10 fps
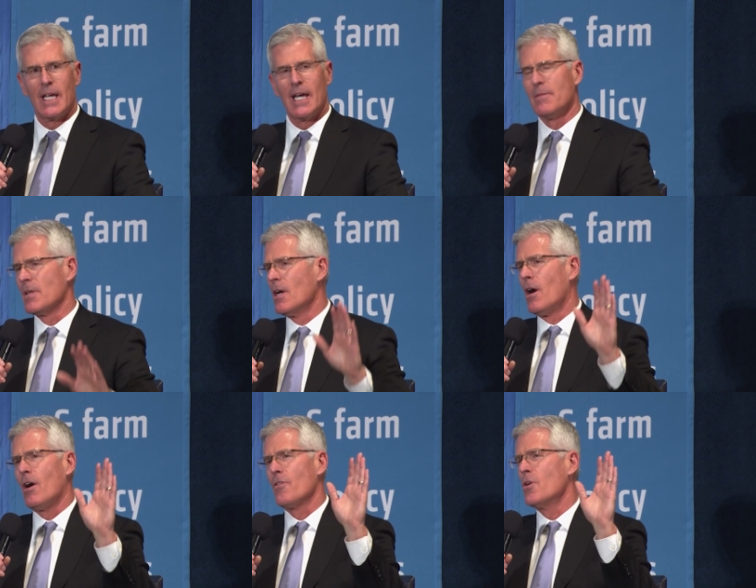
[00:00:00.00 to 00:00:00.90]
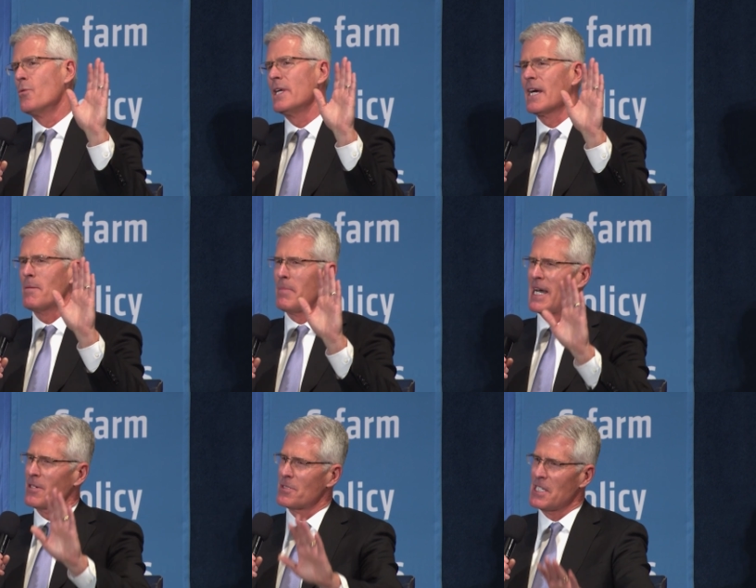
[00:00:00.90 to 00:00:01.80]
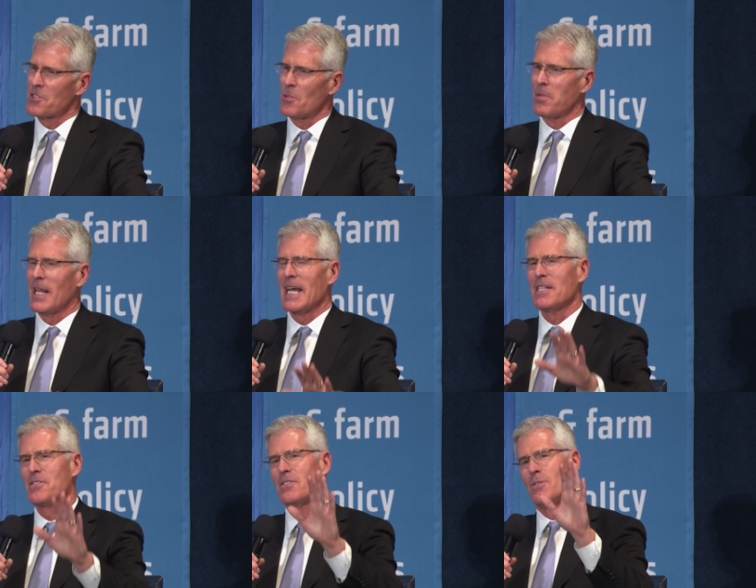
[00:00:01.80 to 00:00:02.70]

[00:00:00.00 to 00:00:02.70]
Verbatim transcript: And although we got biodiesel plants